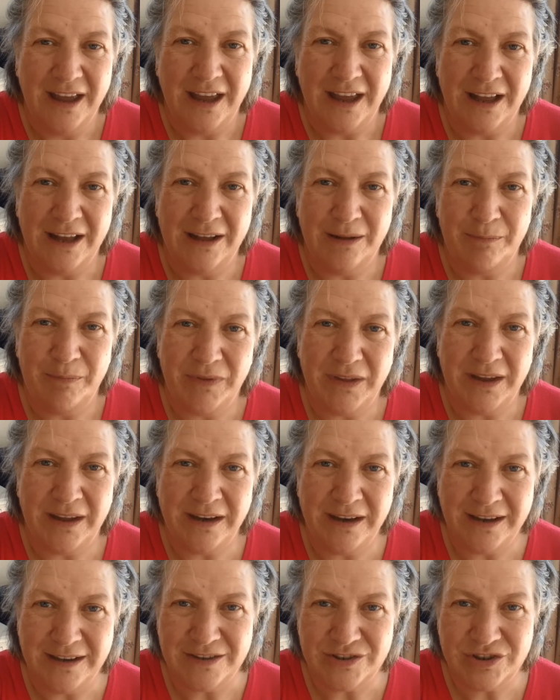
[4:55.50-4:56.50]
And
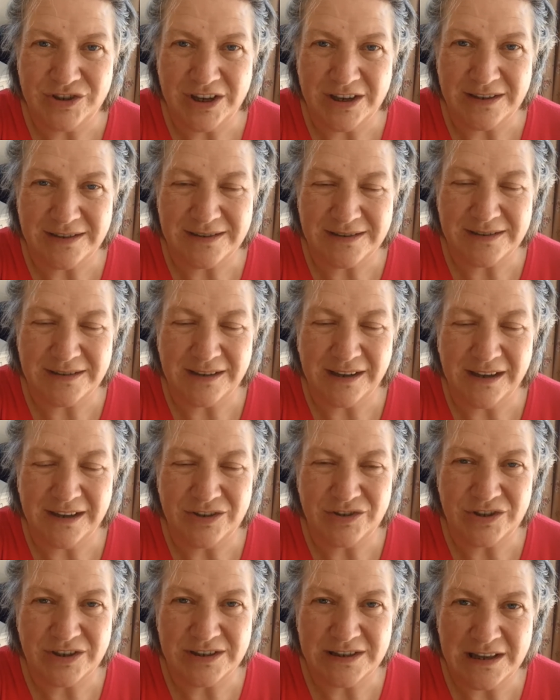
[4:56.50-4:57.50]
it's just
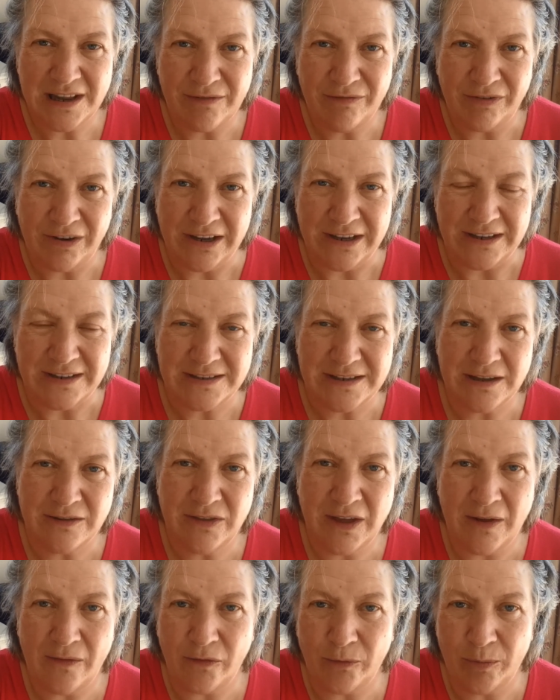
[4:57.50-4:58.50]
lovely. So
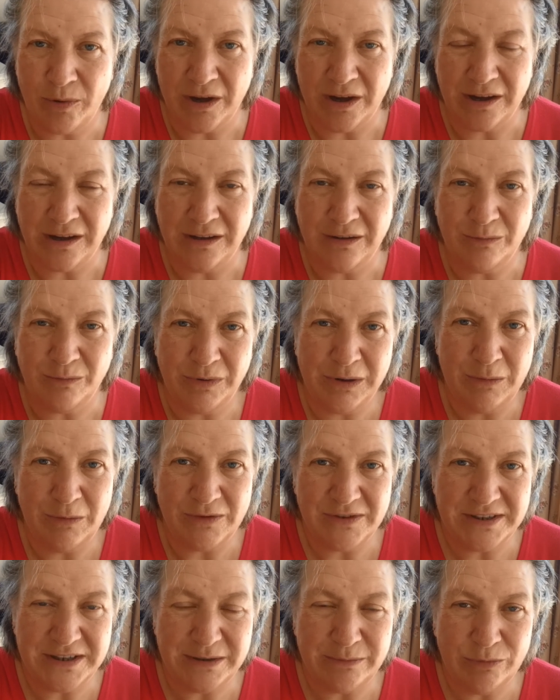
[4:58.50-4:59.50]
that's why we
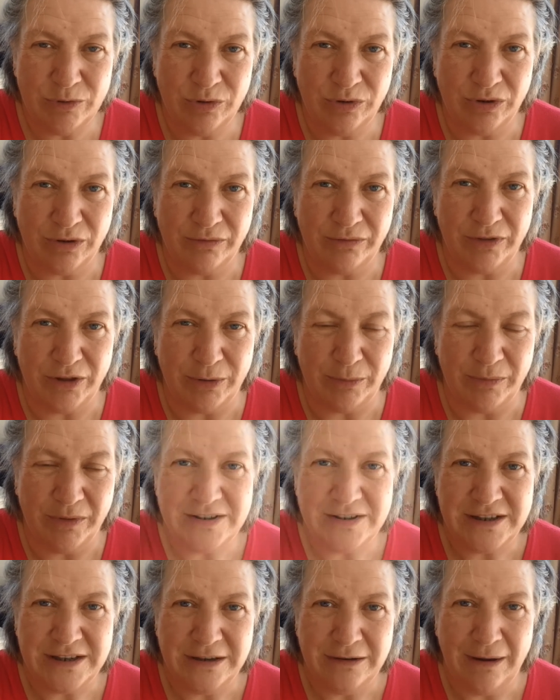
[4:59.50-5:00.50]
wanted more of them,
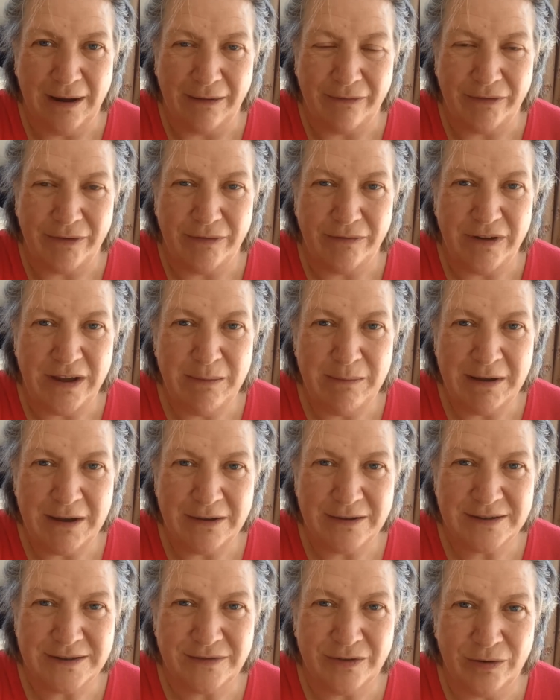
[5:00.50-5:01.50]
to have the
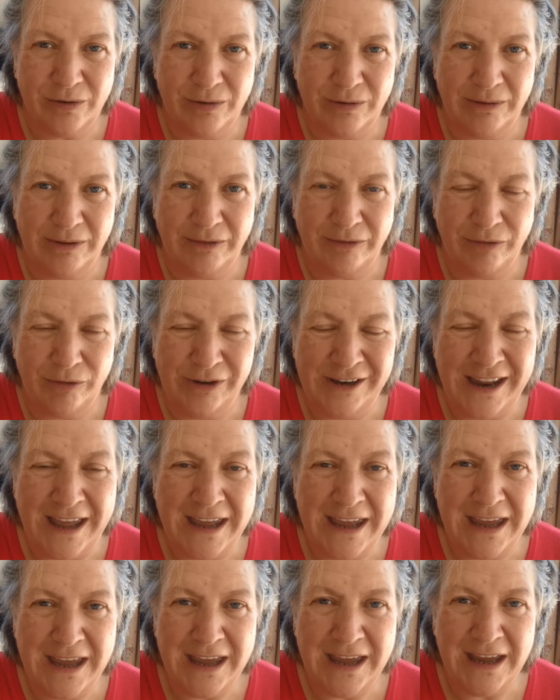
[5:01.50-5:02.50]
females for
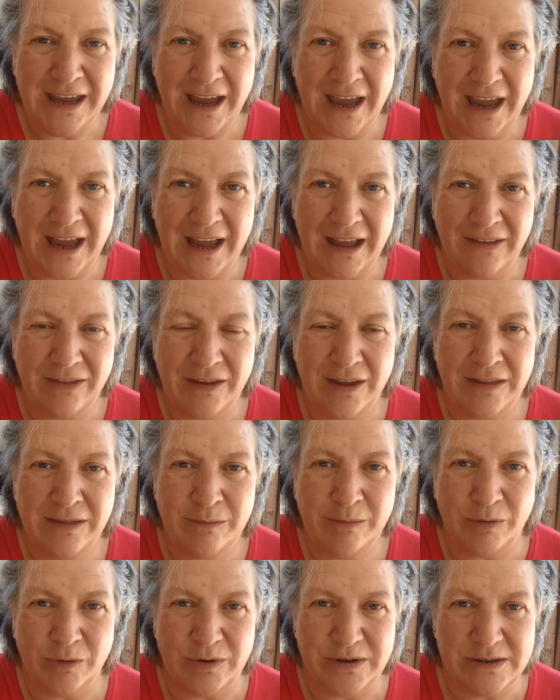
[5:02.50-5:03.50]
laying, and then
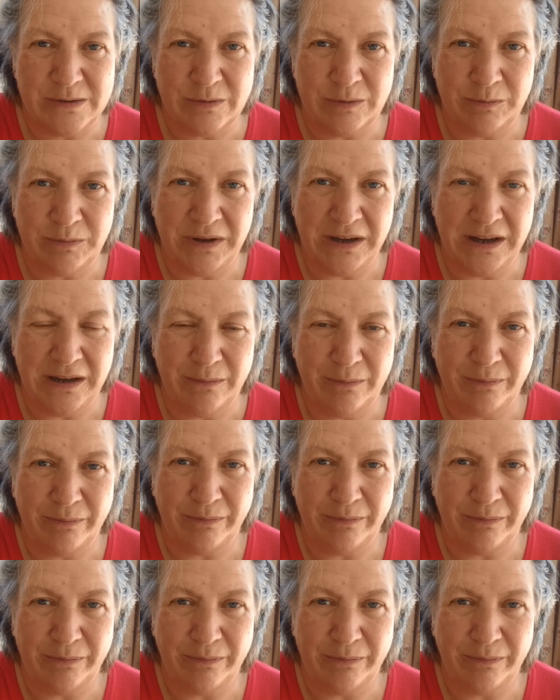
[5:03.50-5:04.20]
the boys would be